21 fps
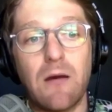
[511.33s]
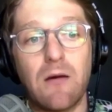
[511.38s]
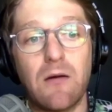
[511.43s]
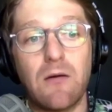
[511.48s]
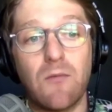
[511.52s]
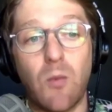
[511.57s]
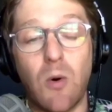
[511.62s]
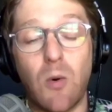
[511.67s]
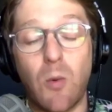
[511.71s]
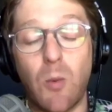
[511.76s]

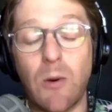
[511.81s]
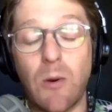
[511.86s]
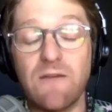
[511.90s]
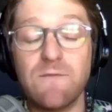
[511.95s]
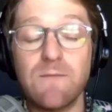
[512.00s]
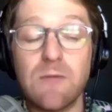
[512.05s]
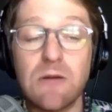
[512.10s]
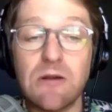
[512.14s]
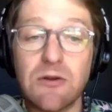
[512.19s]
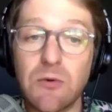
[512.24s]
What
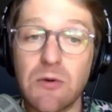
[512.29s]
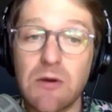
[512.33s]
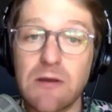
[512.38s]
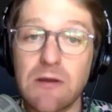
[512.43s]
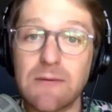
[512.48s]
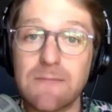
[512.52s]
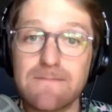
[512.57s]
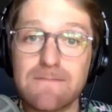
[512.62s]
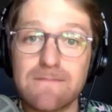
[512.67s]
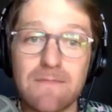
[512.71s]
we've been
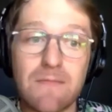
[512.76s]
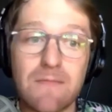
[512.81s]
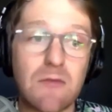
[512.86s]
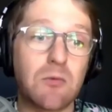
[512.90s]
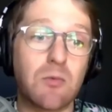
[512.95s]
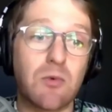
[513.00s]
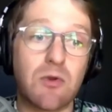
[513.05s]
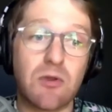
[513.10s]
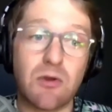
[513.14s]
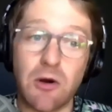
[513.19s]
doing
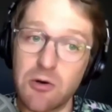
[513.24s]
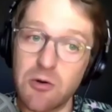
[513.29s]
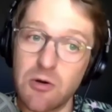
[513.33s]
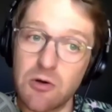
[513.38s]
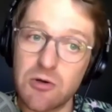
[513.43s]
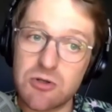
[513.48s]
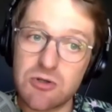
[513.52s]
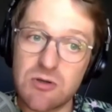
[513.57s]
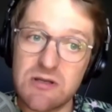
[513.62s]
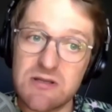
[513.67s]
with our
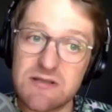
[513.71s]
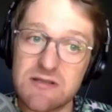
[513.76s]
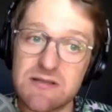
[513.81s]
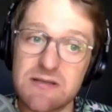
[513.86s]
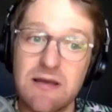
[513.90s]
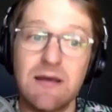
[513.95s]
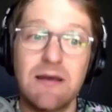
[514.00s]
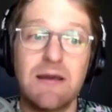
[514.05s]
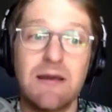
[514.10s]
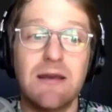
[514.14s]
groceries
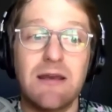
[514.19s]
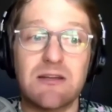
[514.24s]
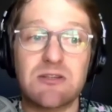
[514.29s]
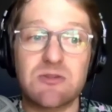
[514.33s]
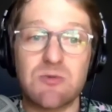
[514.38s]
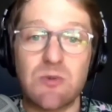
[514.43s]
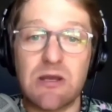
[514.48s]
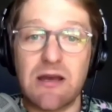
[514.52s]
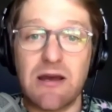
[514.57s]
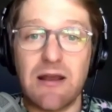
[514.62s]
is
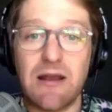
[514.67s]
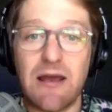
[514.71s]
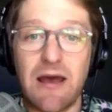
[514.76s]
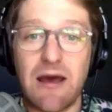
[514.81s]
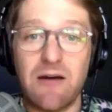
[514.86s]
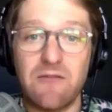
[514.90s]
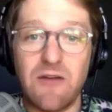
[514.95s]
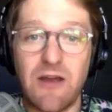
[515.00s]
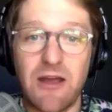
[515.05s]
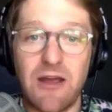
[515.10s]
we kind of
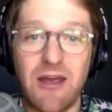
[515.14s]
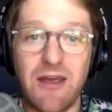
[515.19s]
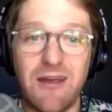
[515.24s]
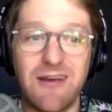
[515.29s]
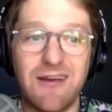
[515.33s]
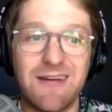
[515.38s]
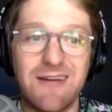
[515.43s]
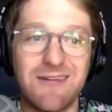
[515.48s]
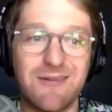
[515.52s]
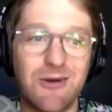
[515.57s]
have
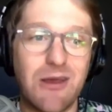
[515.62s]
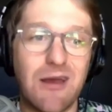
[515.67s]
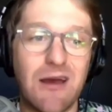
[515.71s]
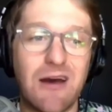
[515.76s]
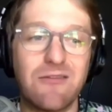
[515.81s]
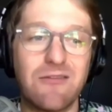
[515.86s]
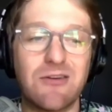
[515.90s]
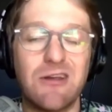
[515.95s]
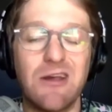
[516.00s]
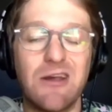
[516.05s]

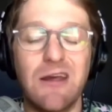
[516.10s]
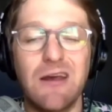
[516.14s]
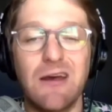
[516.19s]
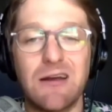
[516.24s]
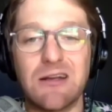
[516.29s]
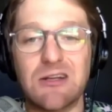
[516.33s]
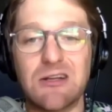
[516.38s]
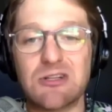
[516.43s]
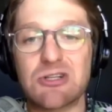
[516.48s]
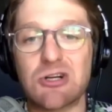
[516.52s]
an
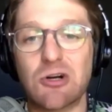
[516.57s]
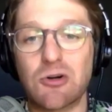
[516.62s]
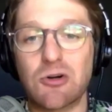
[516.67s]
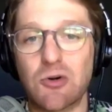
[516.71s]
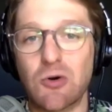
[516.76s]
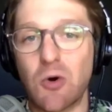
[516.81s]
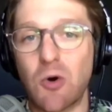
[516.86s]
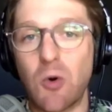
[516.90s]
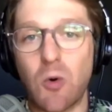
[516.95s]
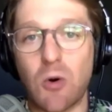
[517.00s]

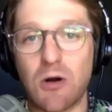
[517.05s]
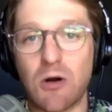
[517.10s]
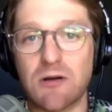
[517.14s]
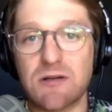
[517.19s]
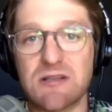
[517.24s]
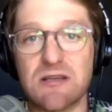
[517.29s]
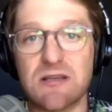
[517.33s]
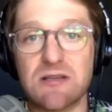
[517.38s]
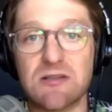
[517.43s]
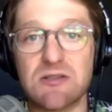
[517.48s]
internal
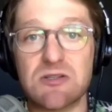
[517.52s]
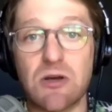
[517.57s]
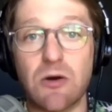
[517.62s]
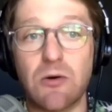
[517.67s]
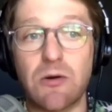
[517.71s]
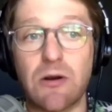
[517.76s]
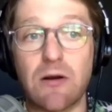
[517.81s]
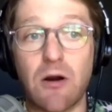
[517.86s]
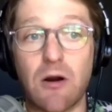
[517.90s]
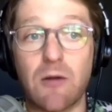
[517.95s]
quarantine
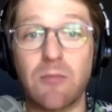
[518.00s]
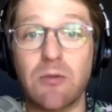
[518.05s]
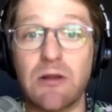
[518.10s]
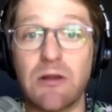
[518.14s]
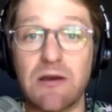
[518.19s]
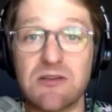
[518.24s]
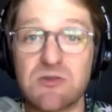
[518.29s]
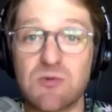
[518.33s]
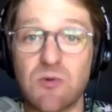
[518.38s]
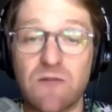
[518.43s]
zone in our place.